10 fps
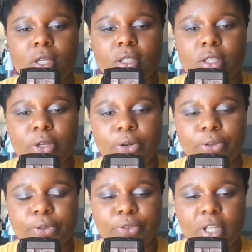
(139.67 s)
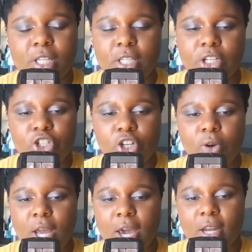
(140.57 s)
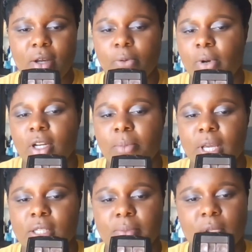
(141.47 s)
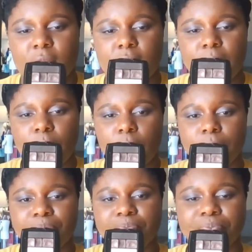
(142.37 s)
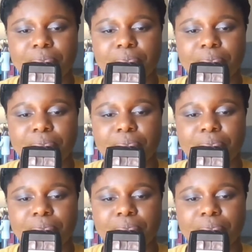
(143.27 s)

So for this intro, I kind of wanted to make it something simple.